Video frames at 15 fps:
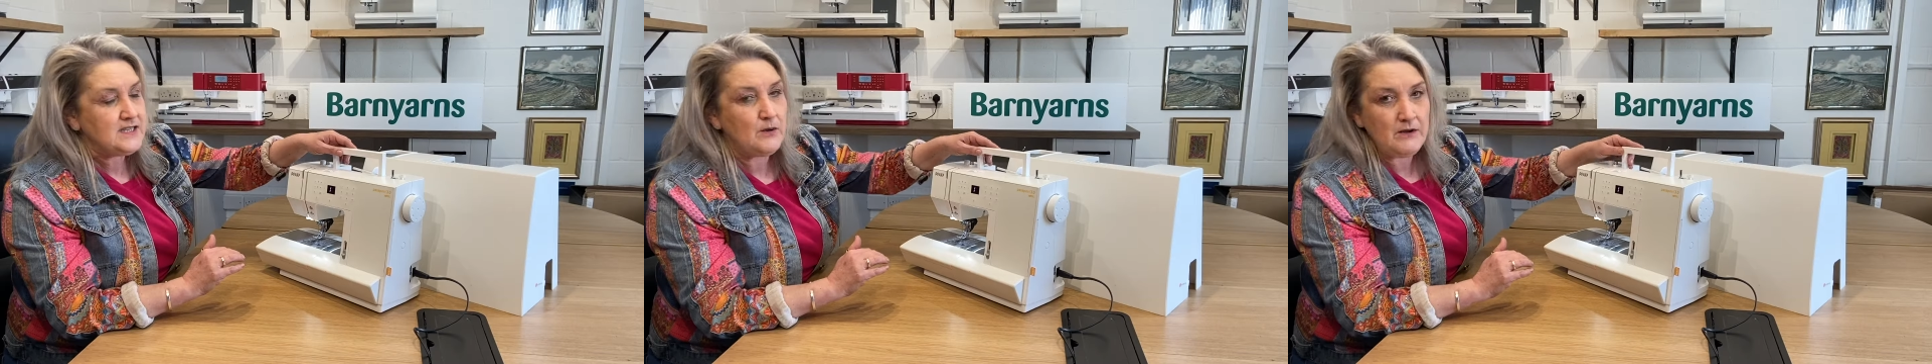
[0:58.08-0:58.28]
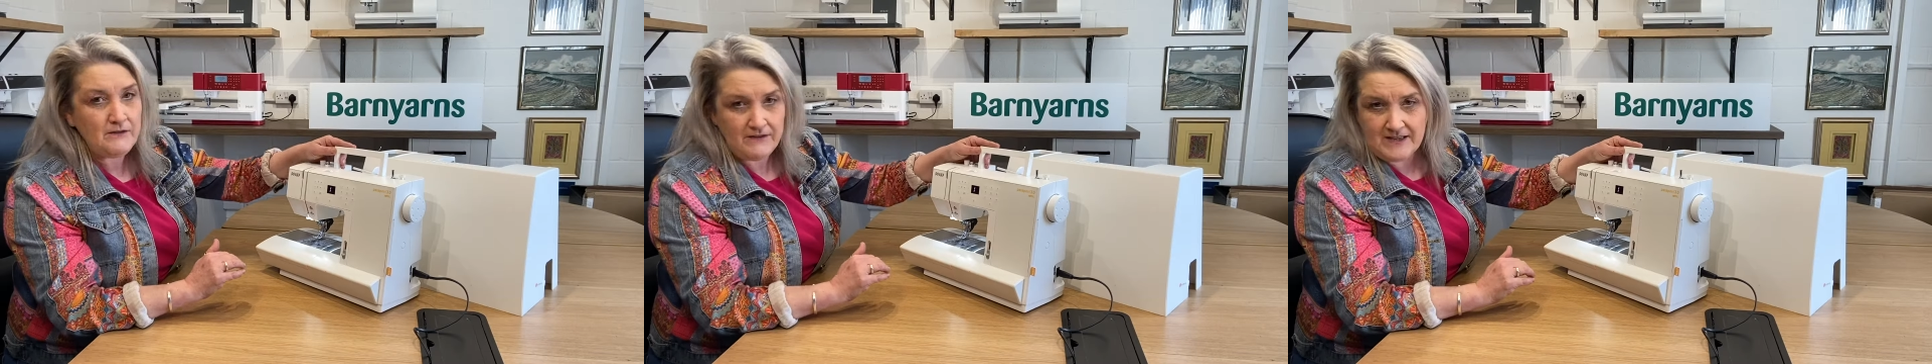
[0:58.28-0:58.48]

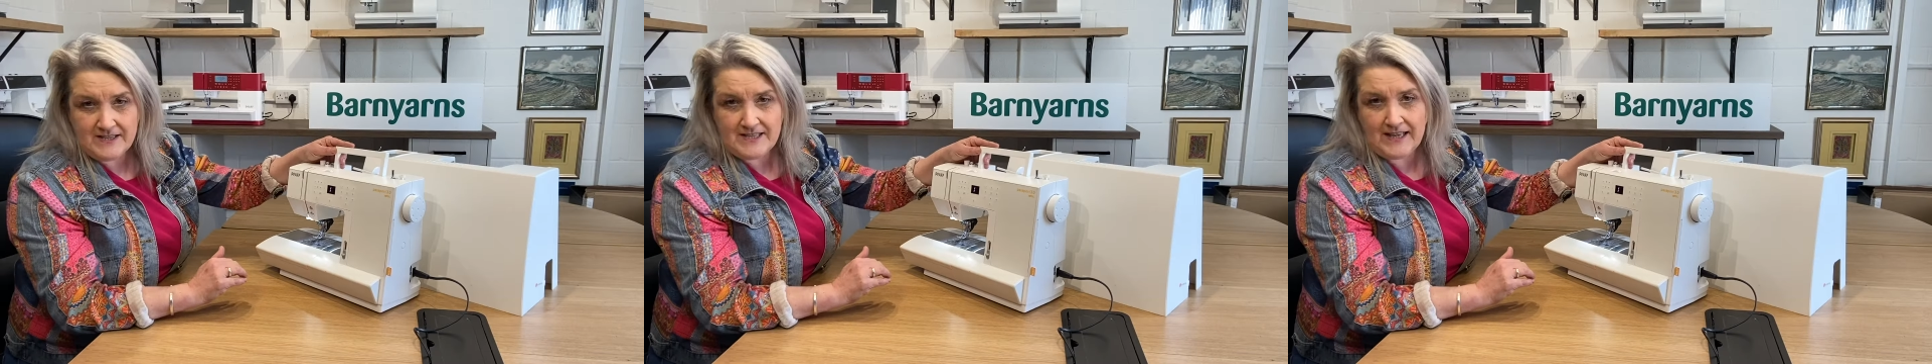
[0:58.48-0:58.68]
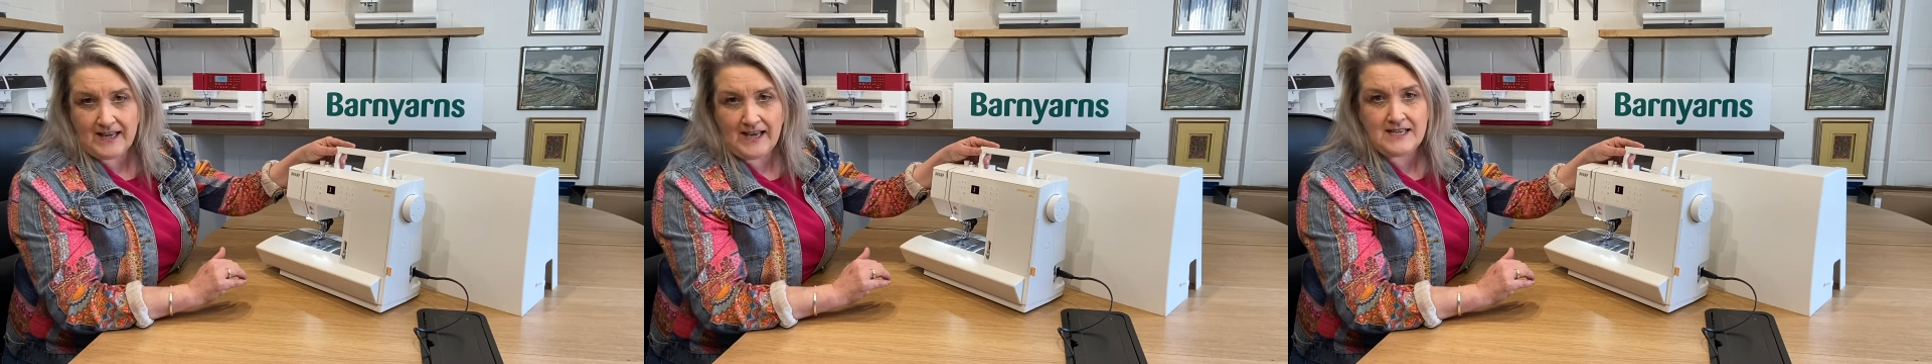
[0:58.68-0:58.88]
if it is a
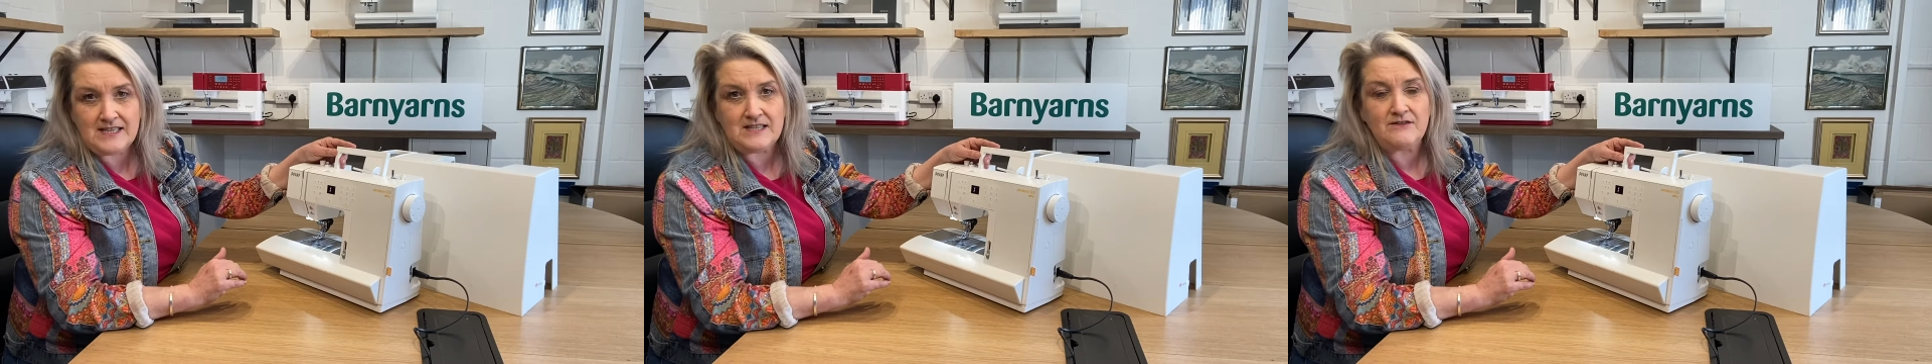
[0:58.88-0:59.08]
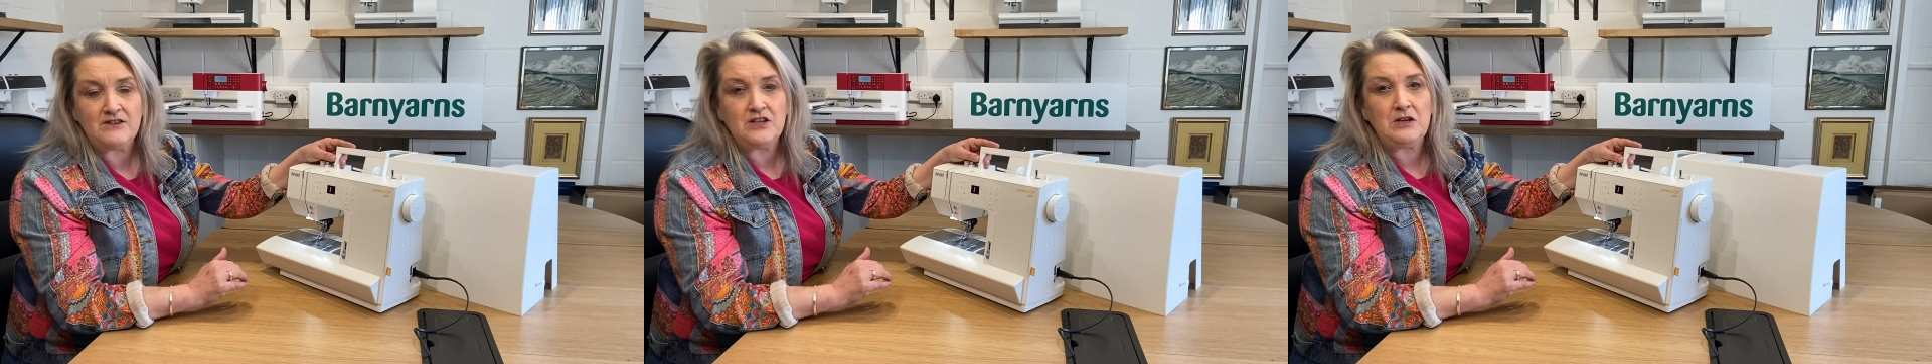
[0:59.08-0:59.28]
case
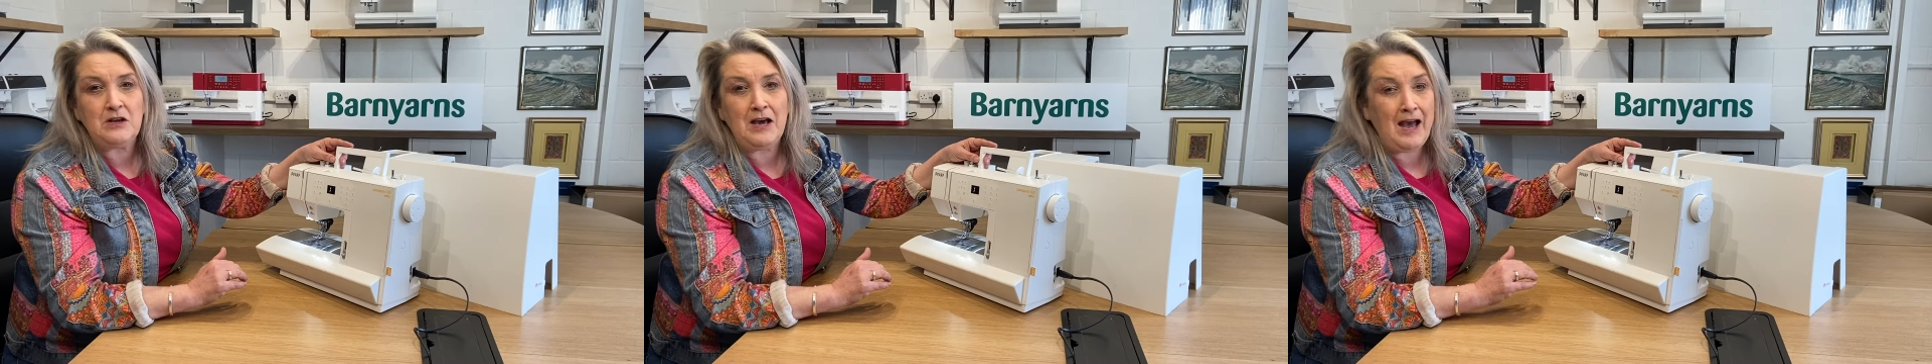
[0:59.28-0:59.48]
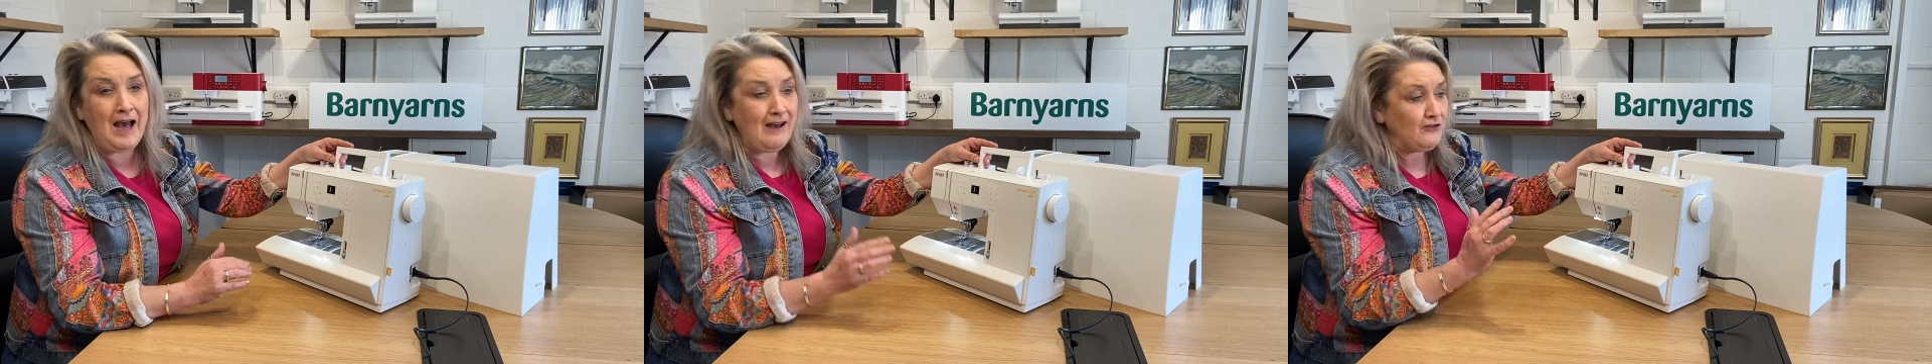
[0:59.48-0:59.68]
of that you
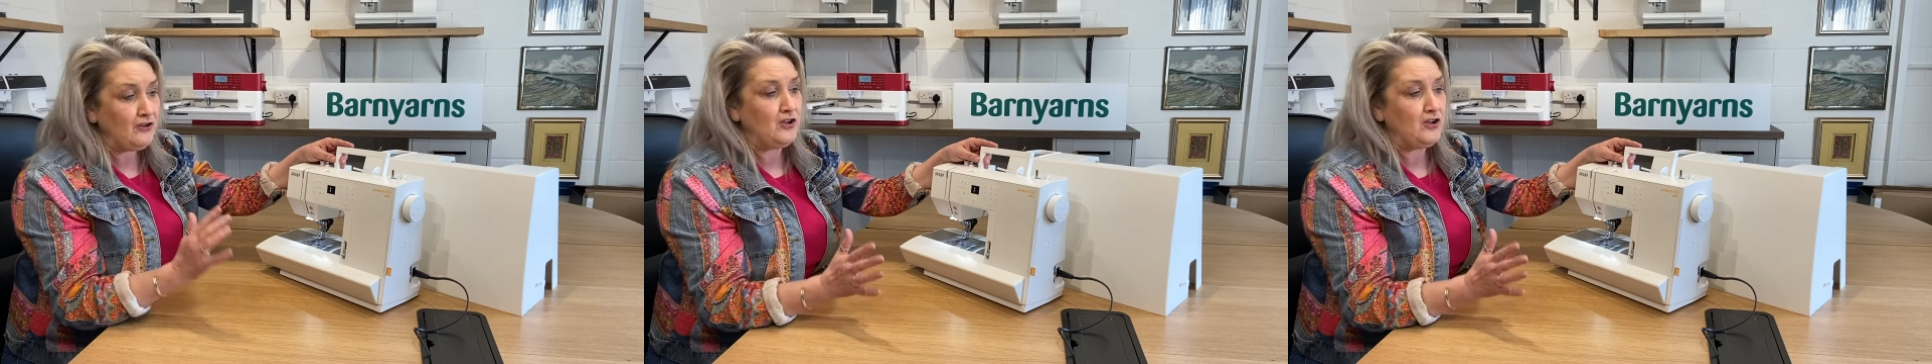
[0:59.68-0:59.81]
haven't